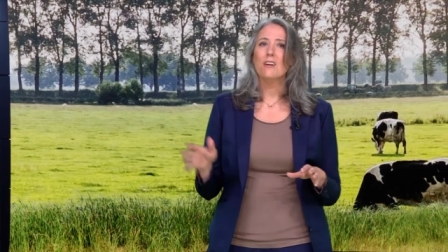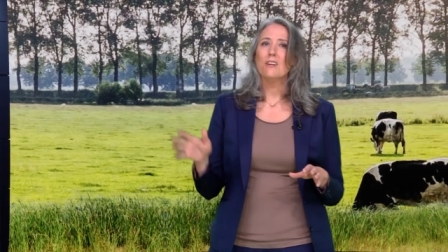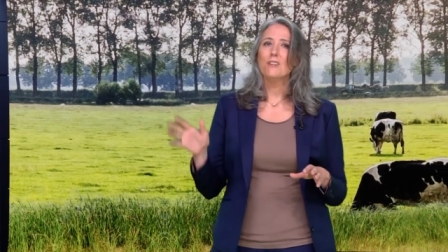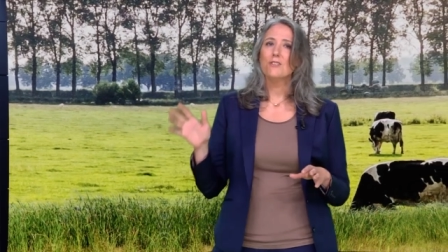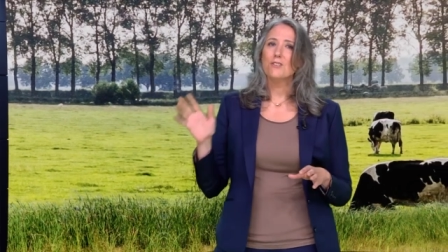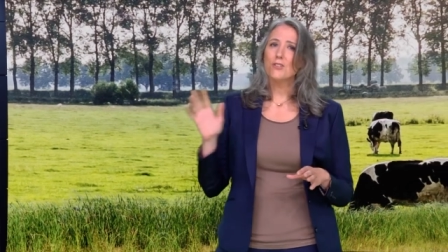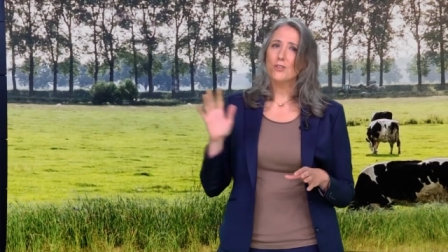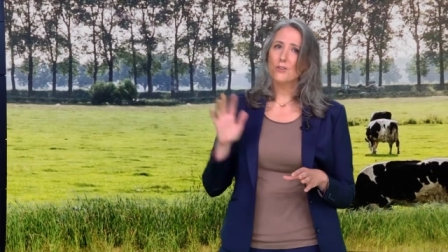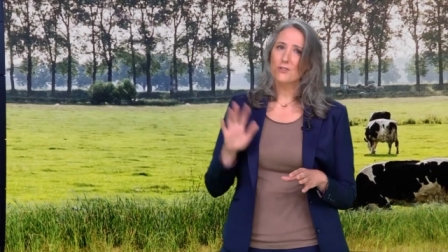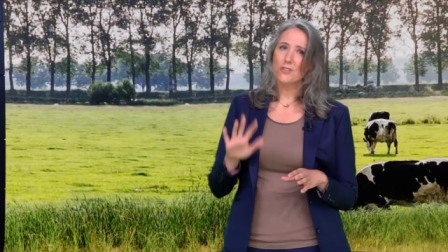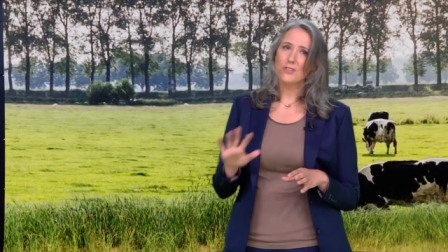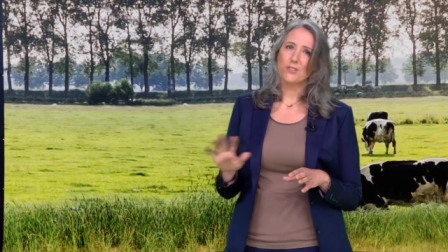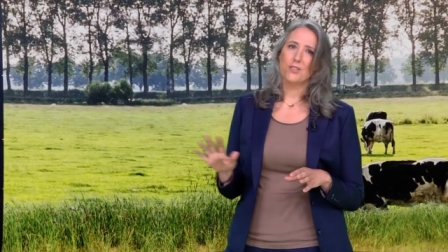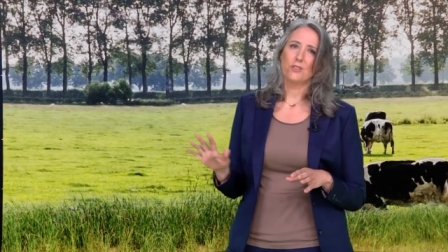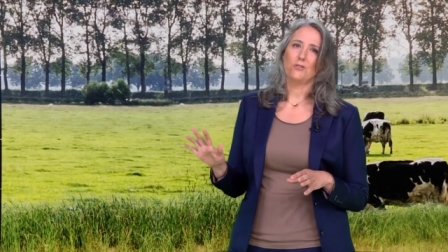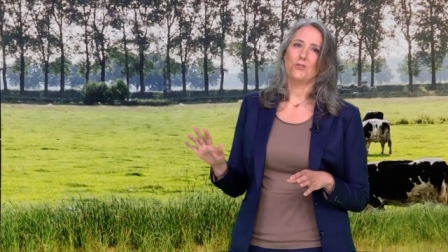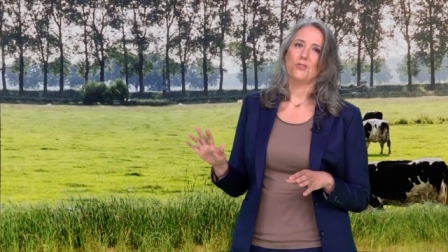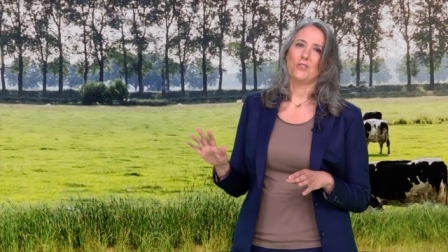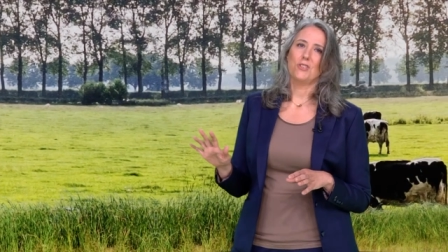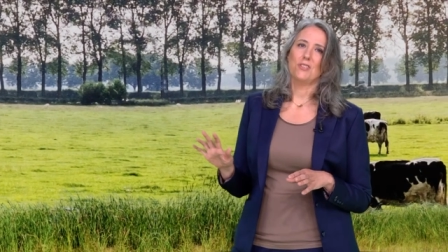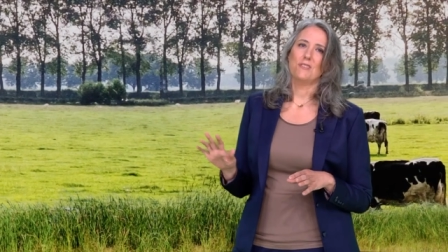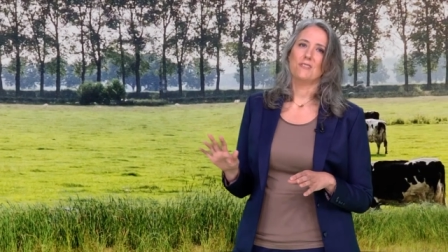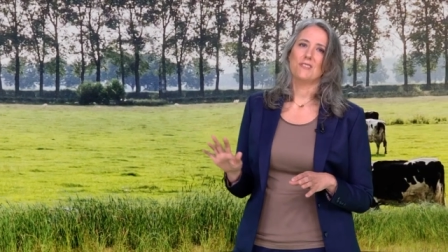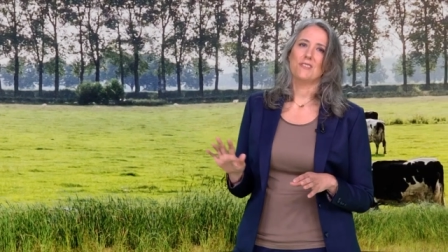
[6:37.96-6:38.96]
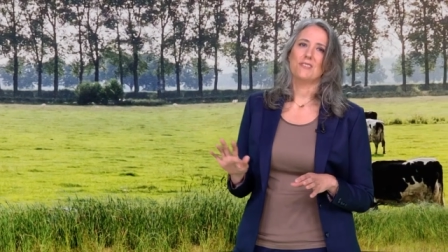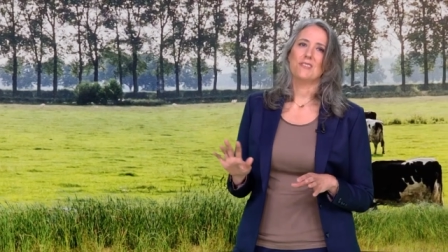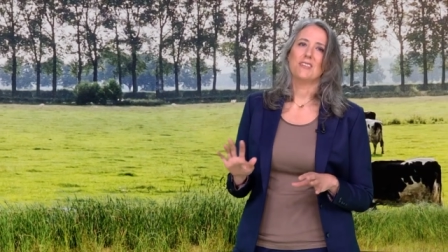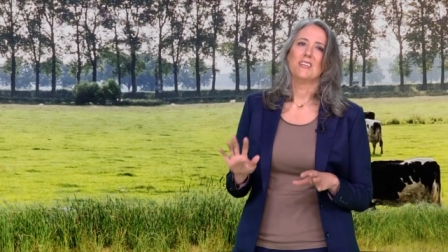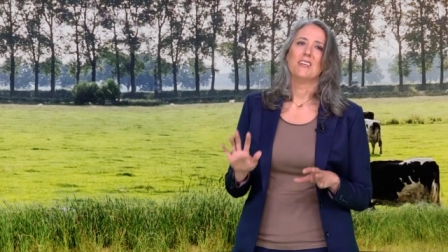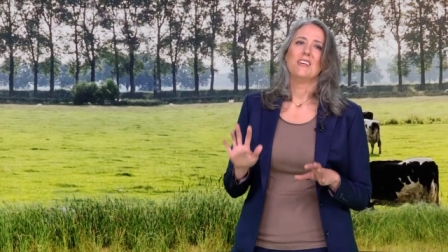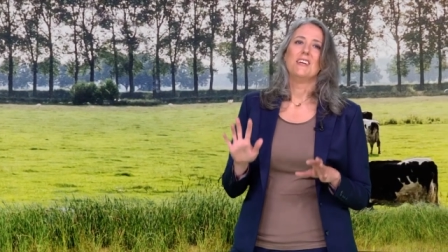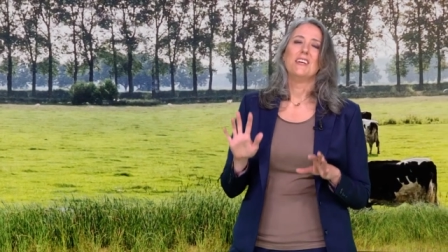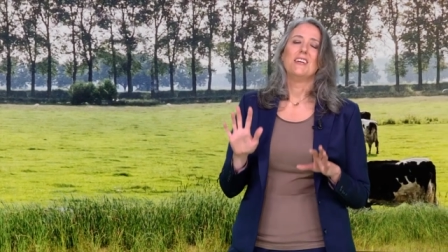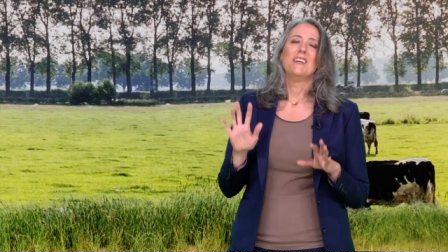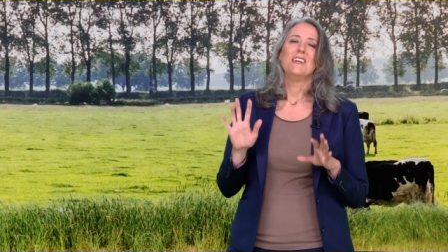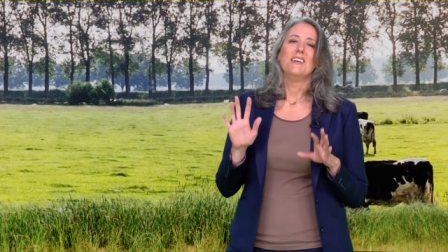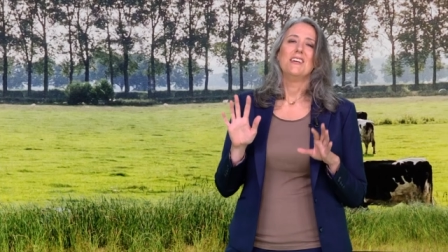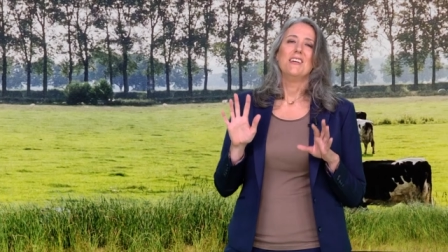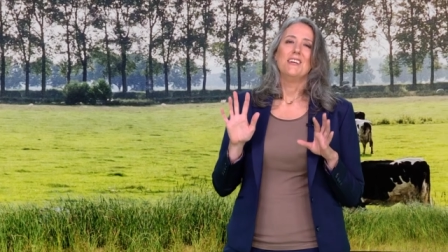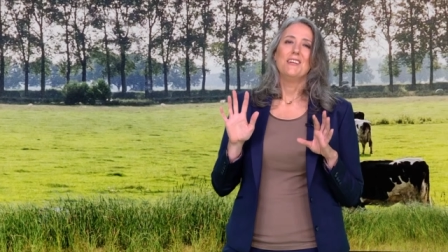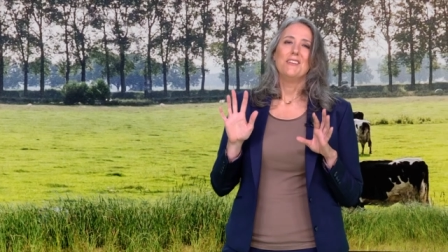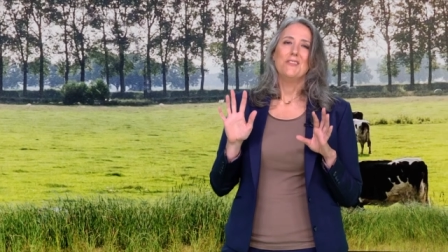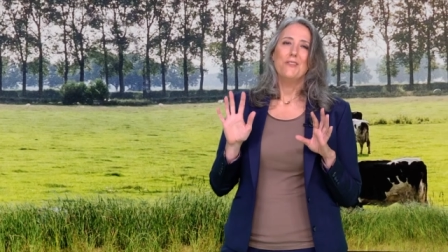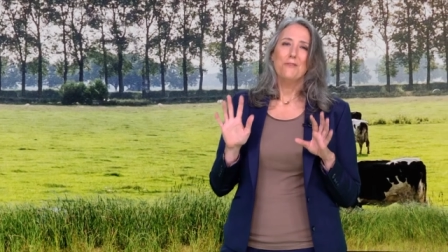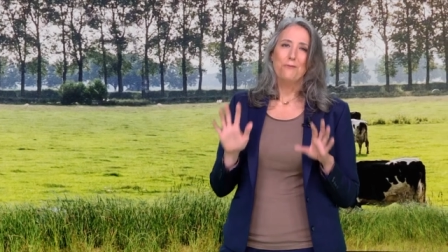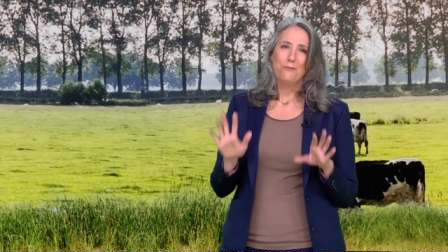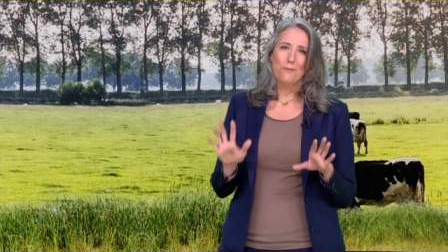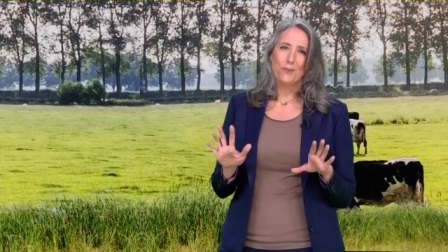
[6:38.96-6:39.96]
So the solutions.
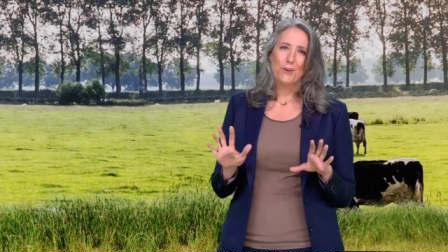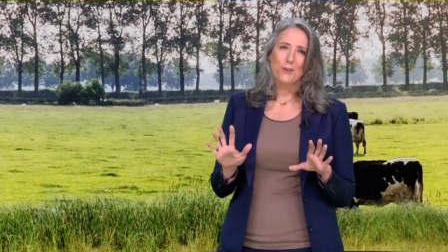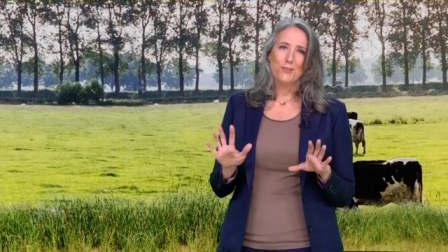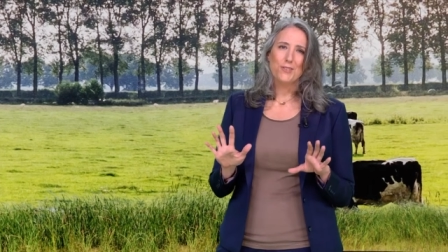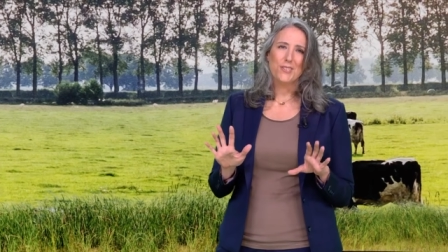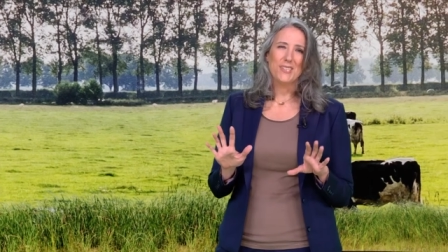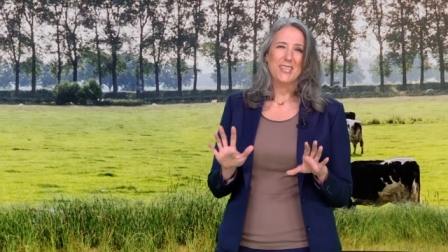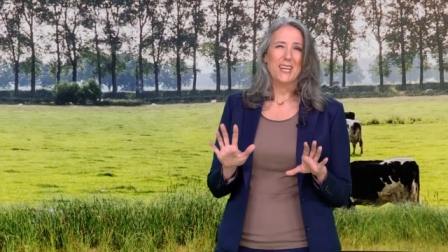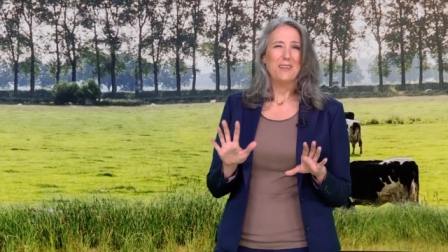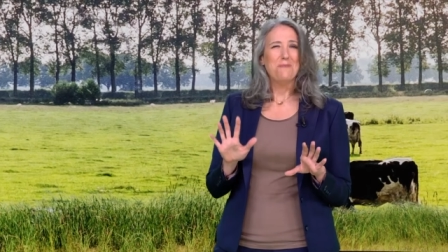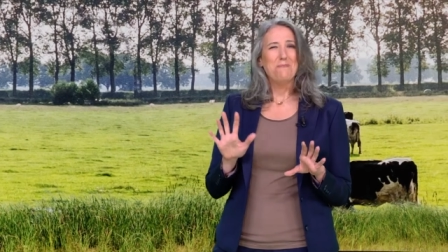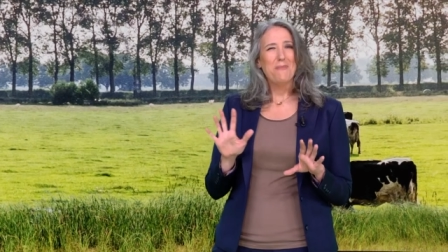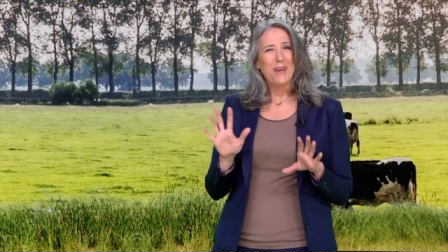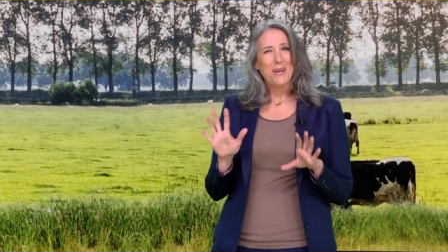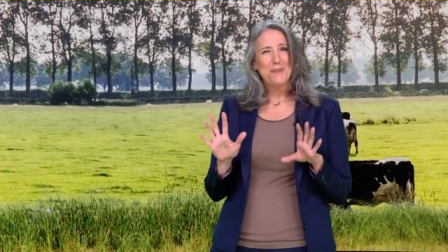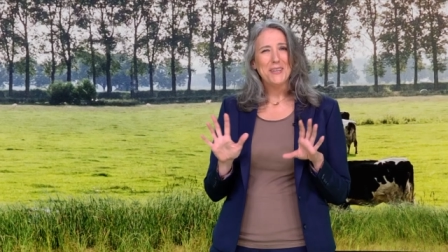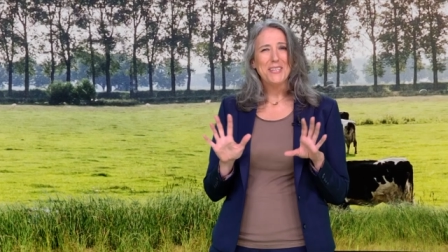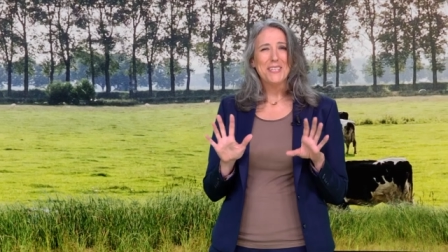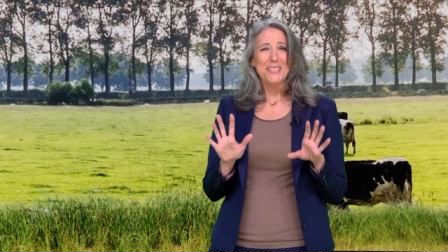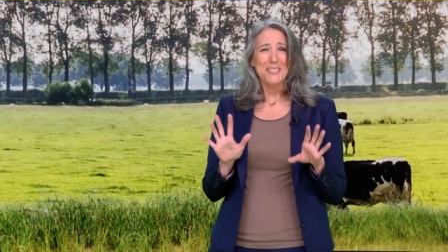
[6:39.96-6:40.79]
The first and maybe